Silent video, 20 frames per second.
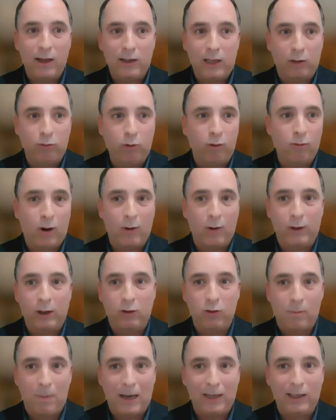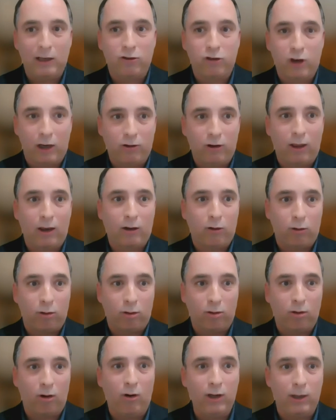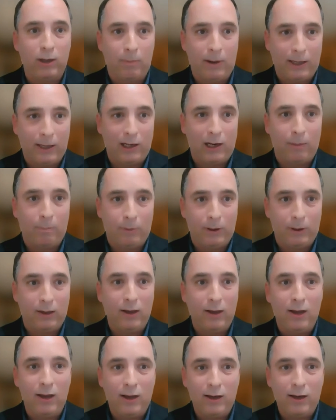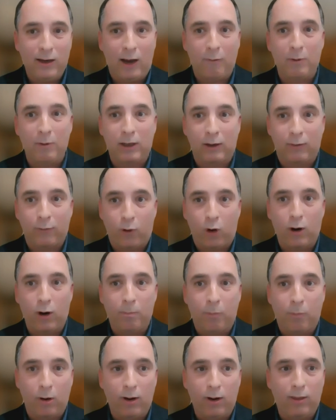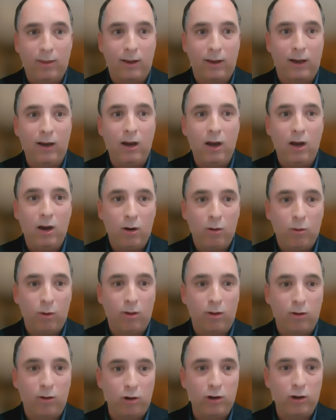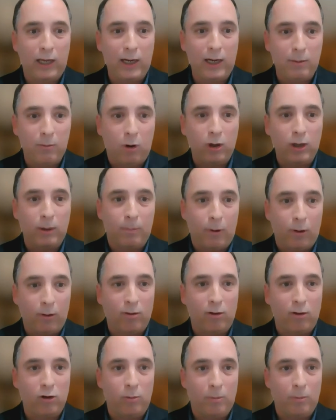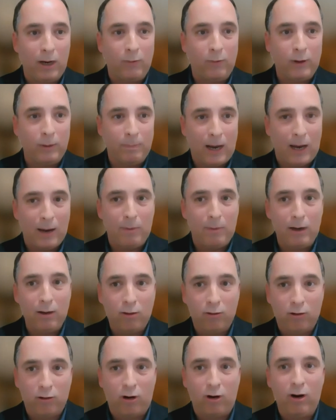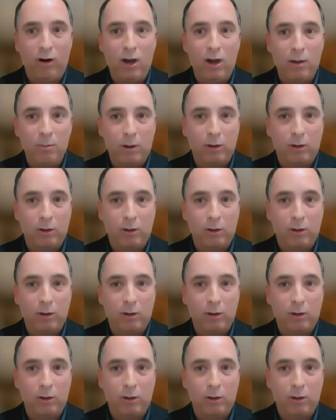That was one of the dramatic changes that you saw in the Bennett-Lapid government, that foreign policy was not anymore the personal domain of the Prime Minister,